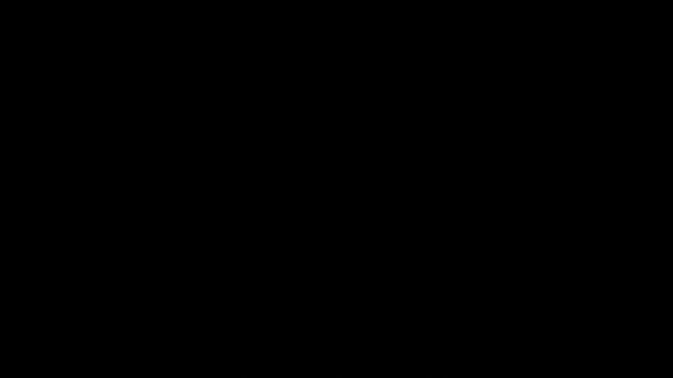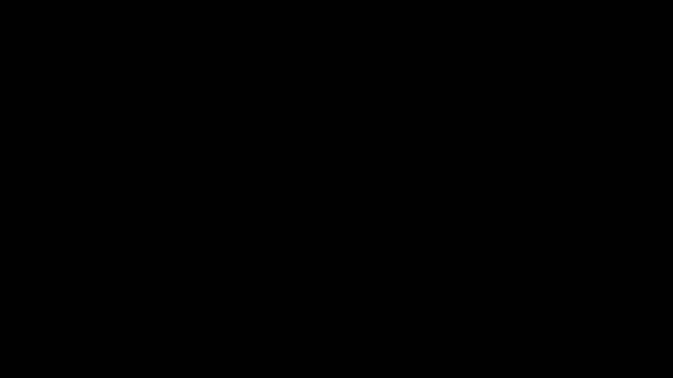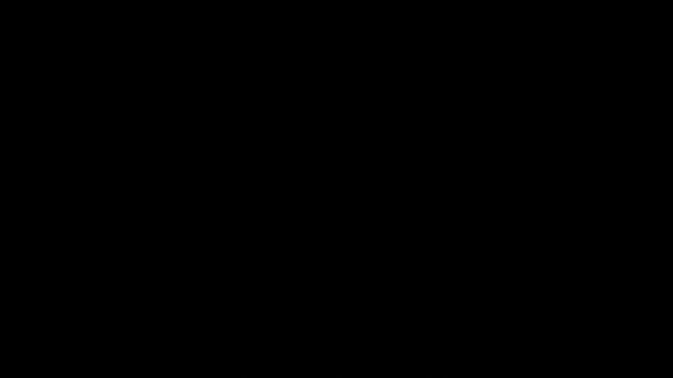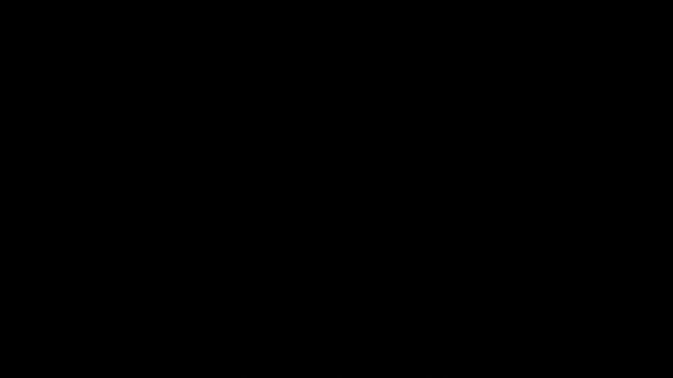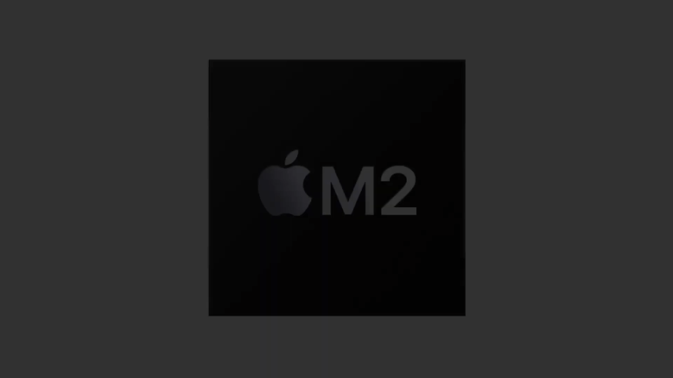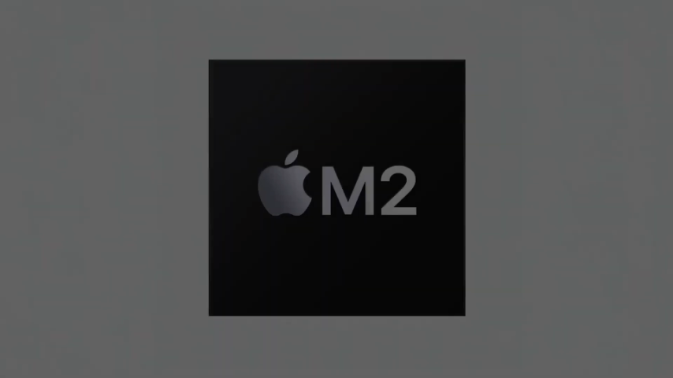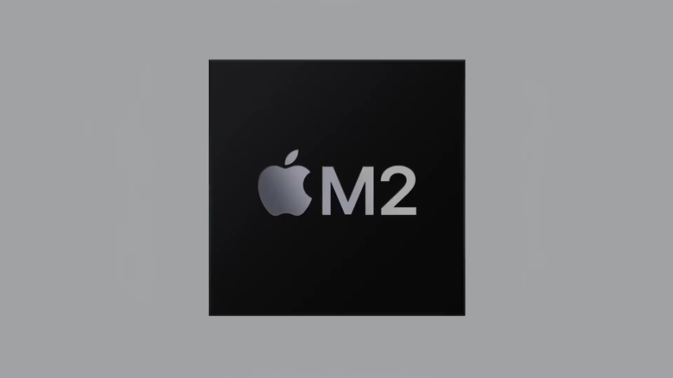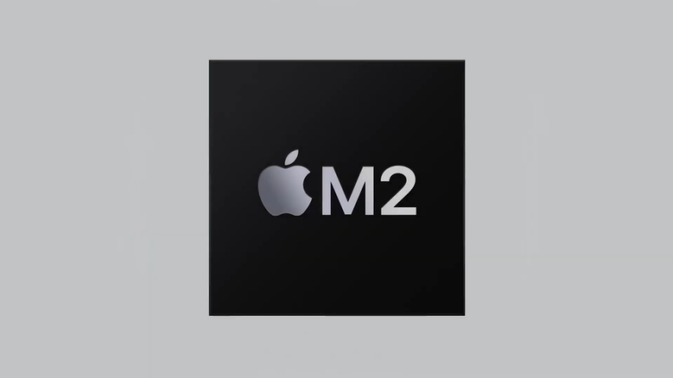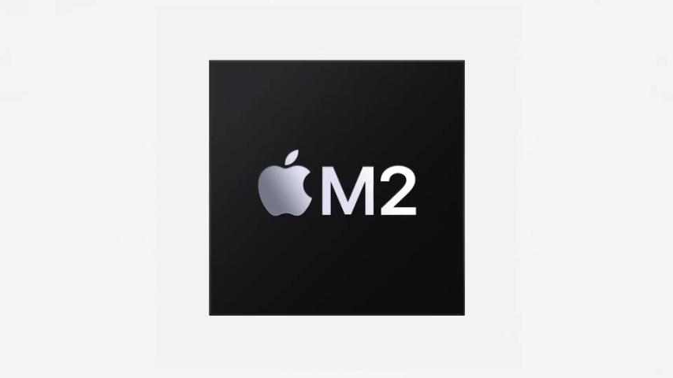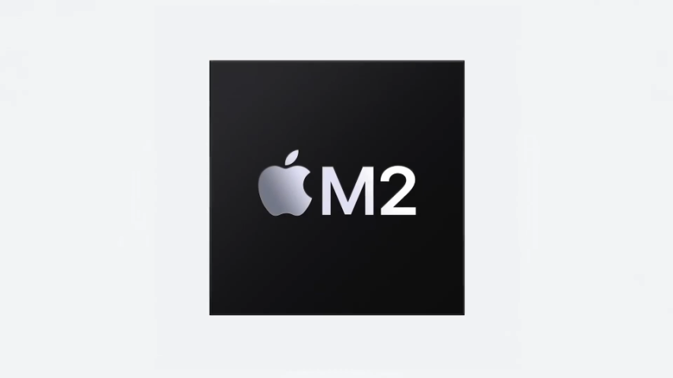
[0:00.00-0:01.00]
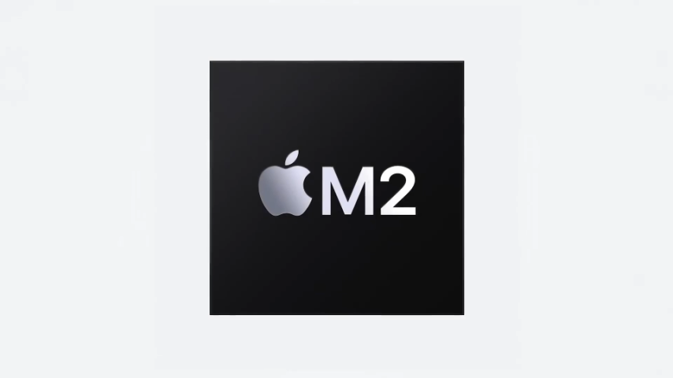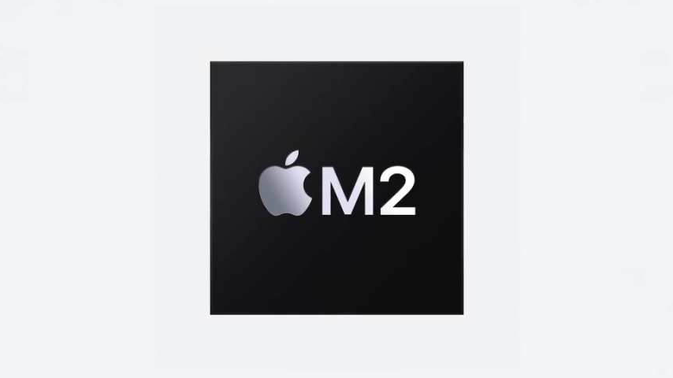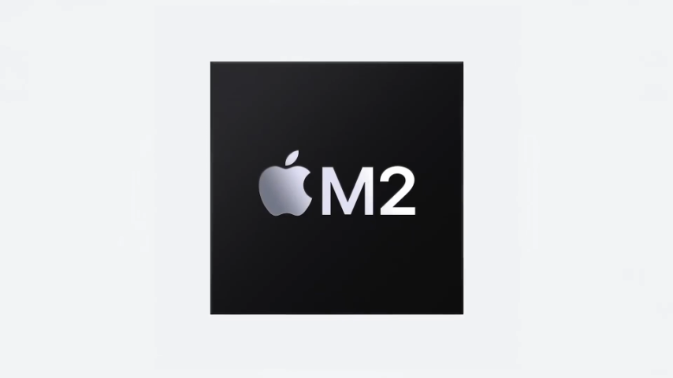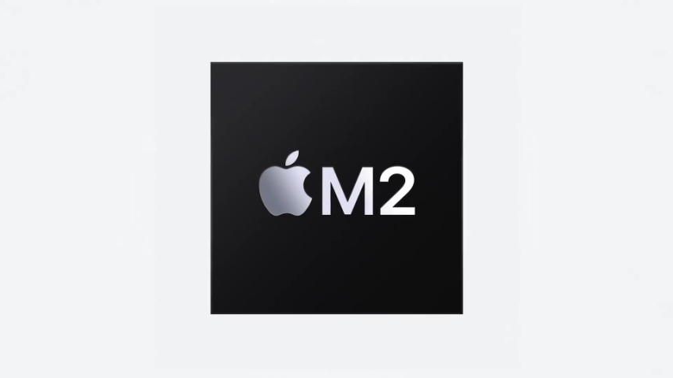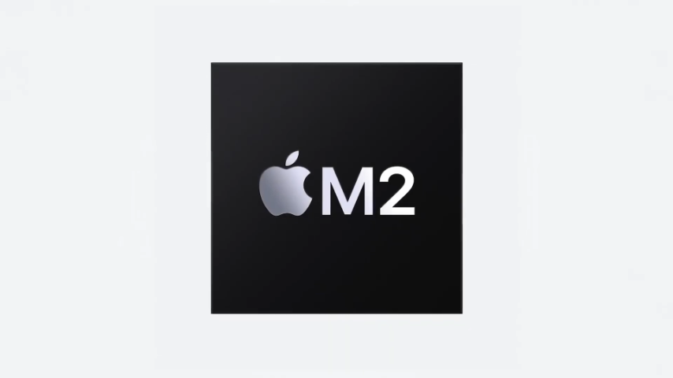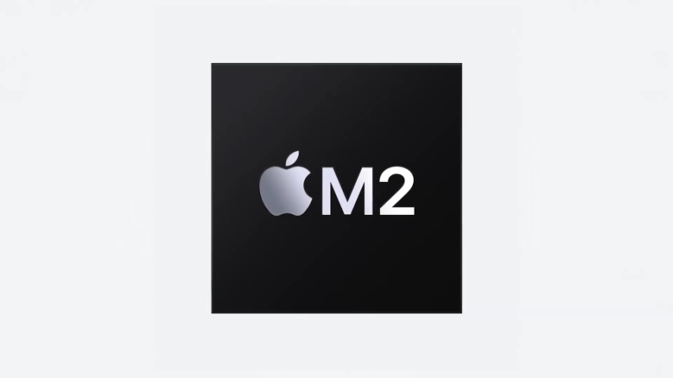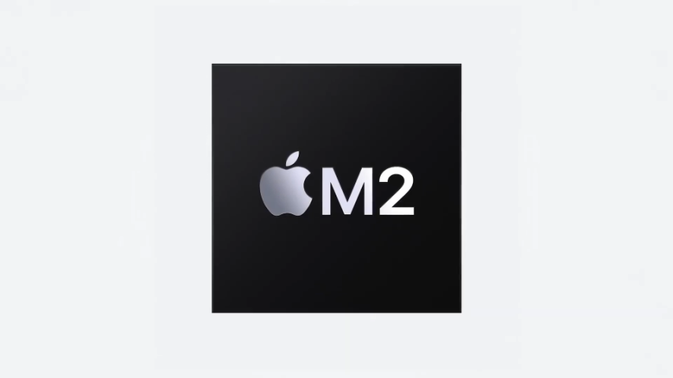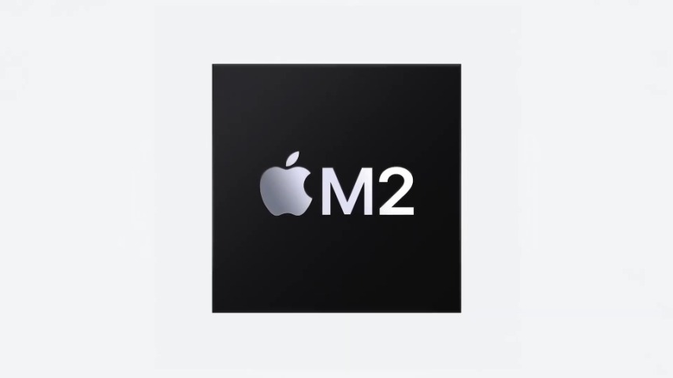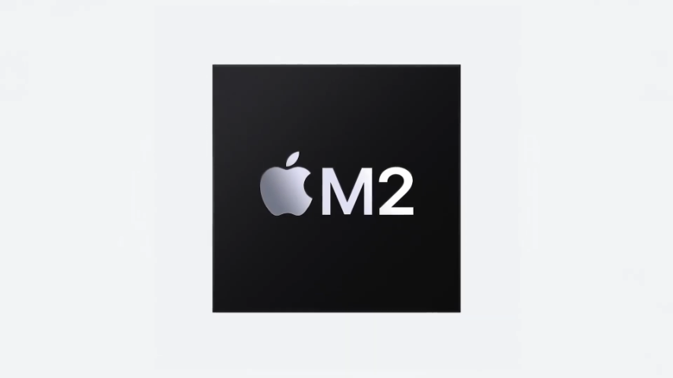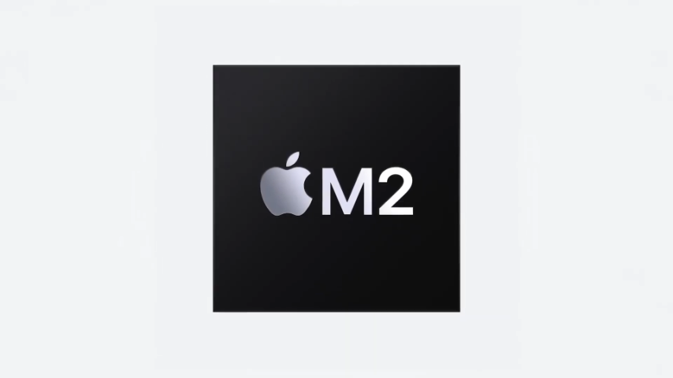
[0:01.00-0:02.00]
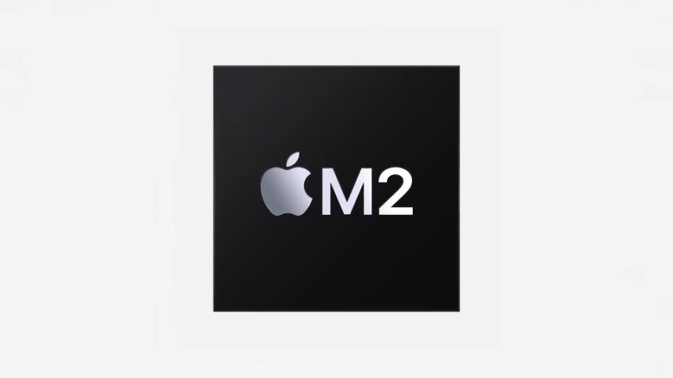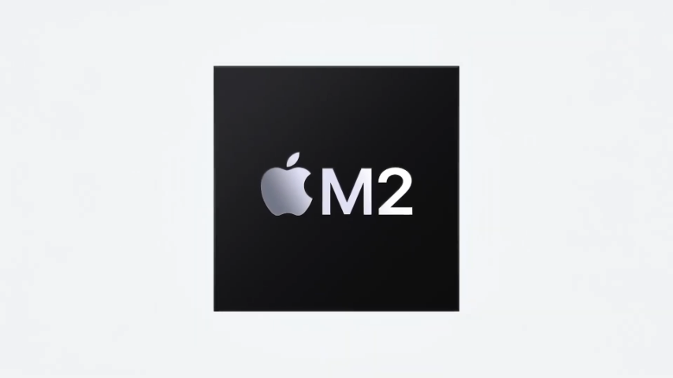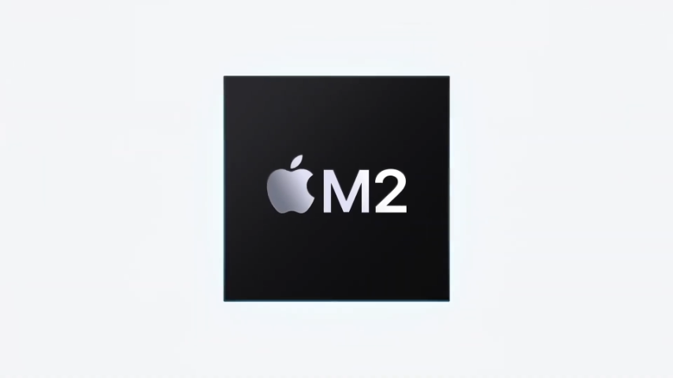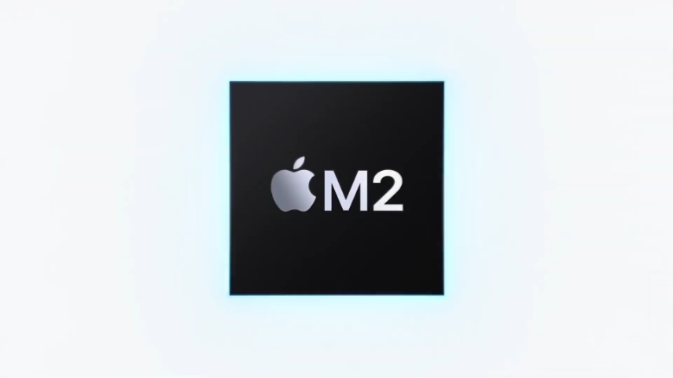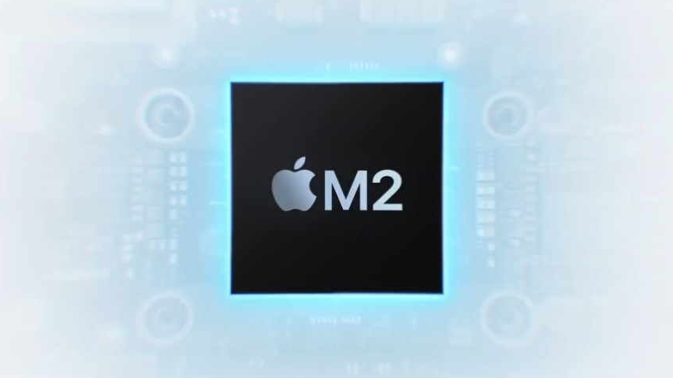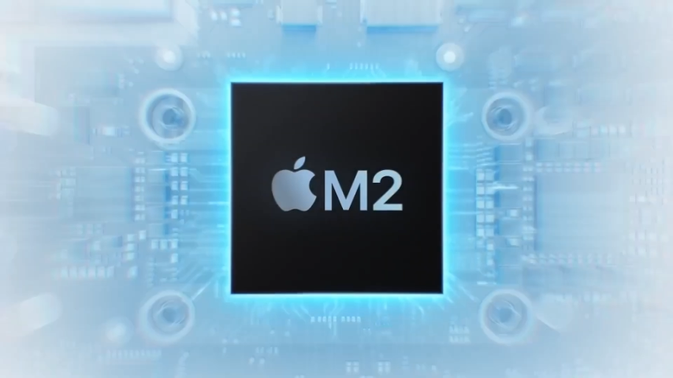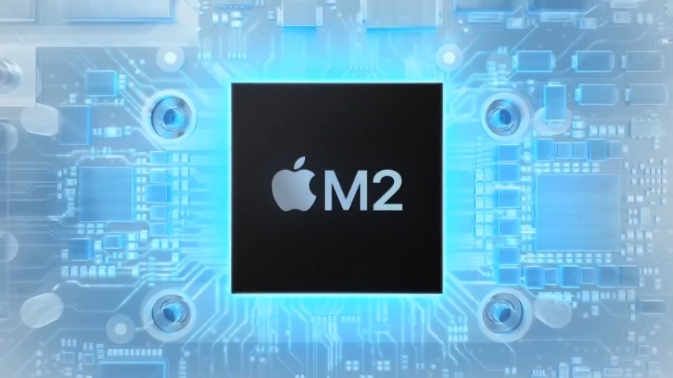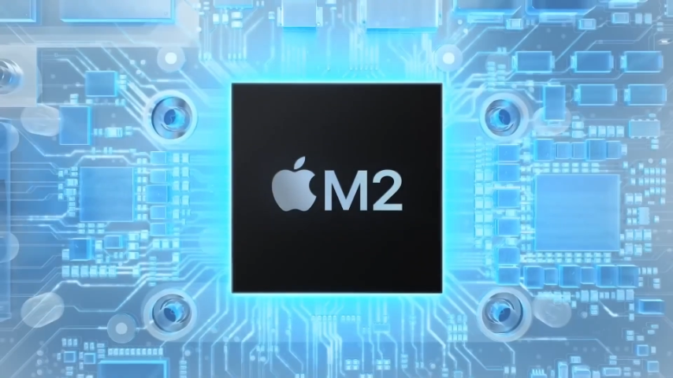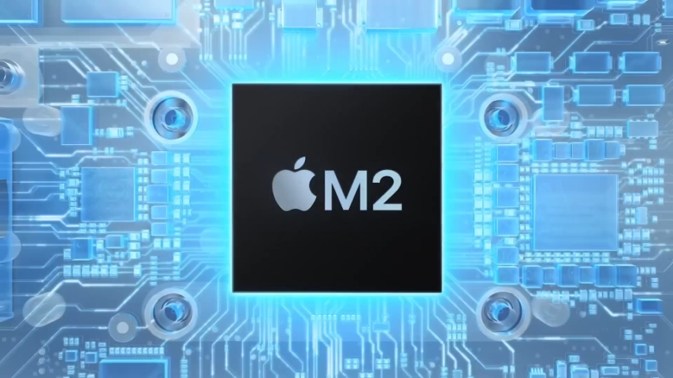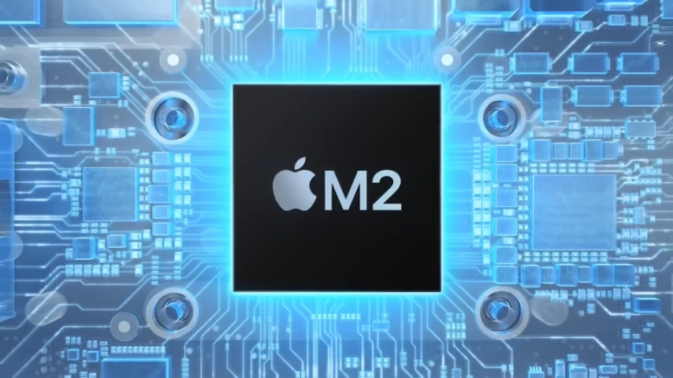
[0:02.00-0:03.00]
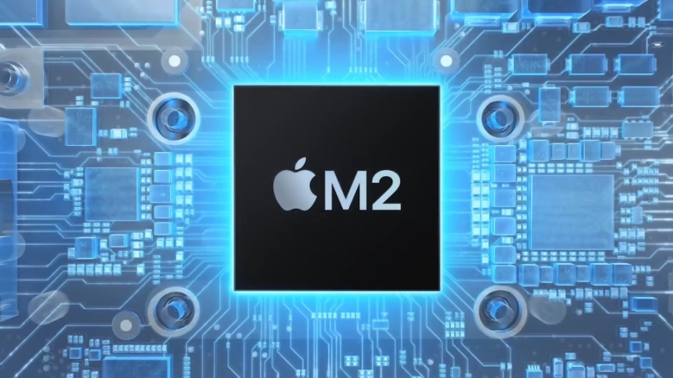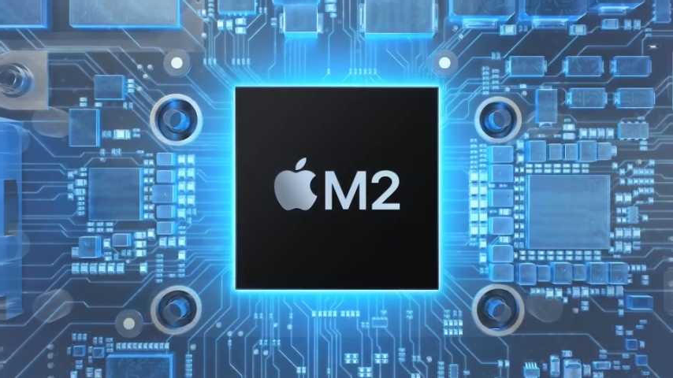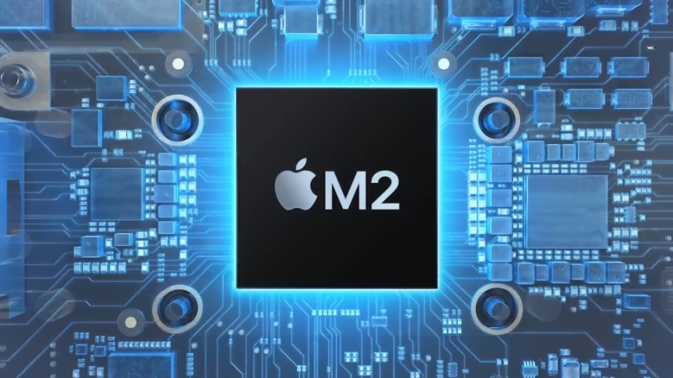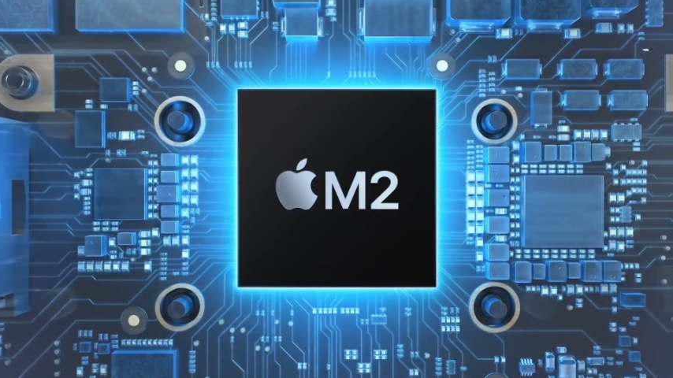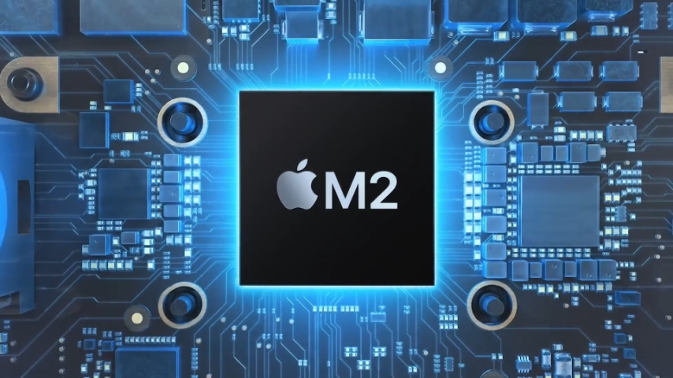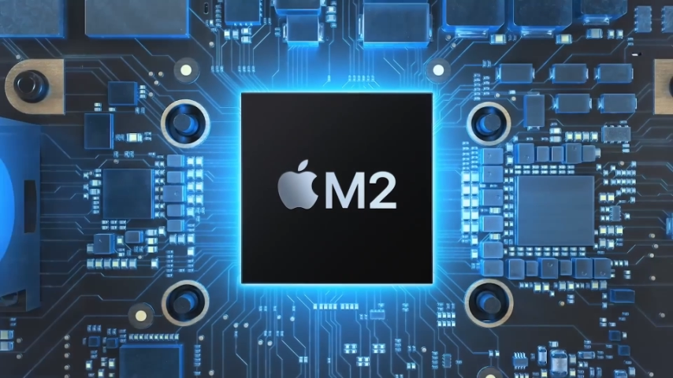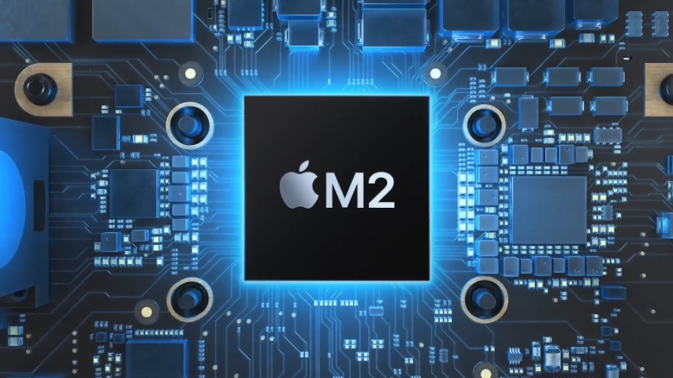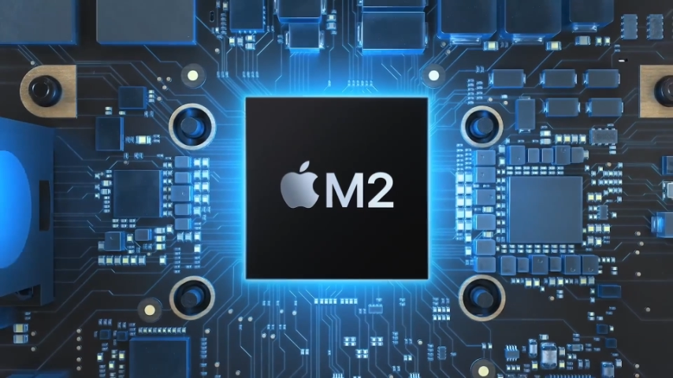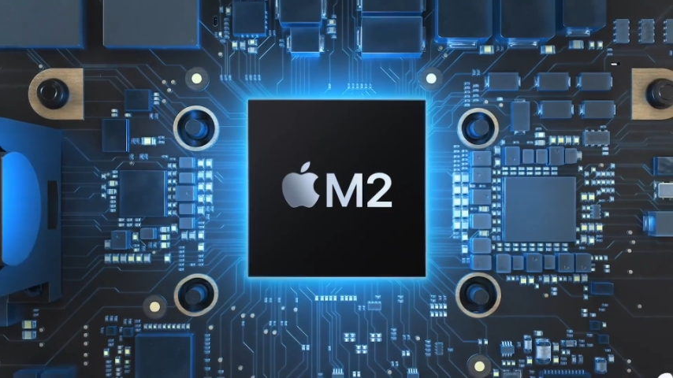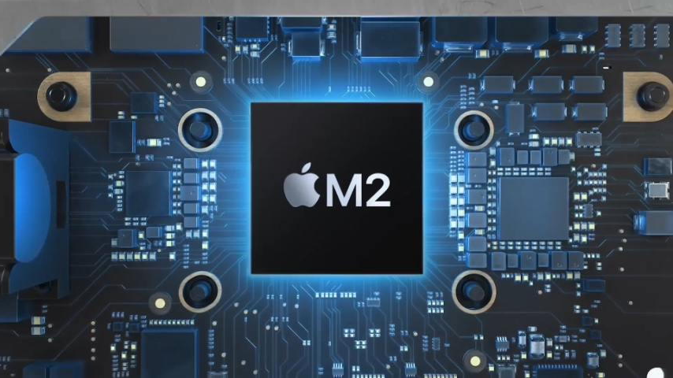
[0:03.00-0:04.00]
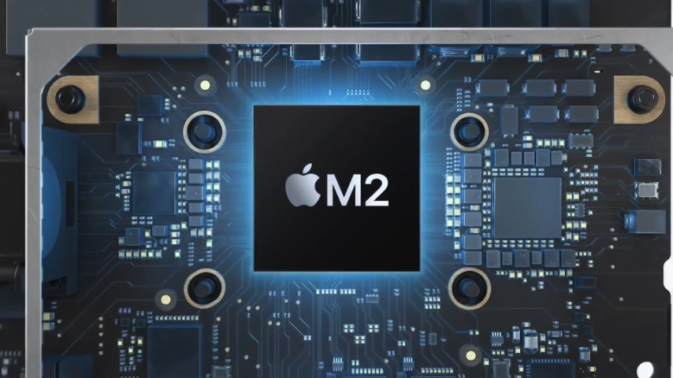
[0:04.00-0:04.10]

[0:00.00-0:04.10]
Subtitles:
[unreadable: no face in view]